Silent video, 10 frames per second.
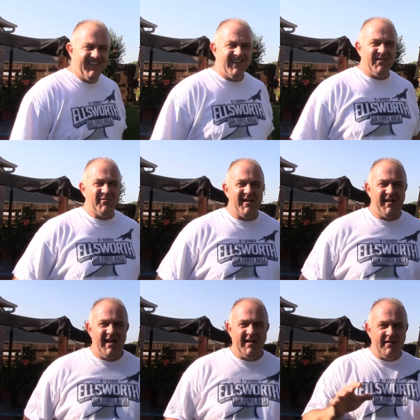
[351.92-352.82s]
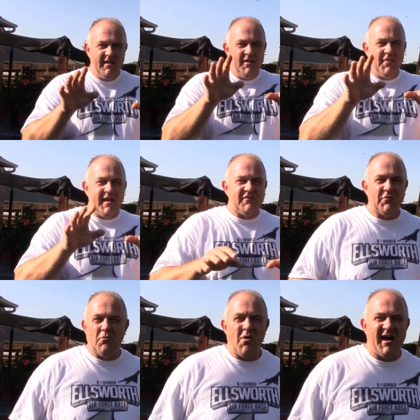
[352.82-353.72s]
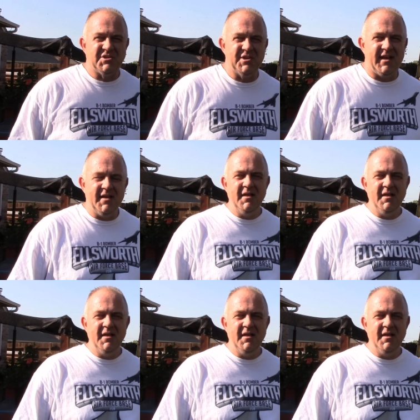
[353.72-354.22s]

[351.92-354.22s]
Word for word: Alright, hey, thanks for watching.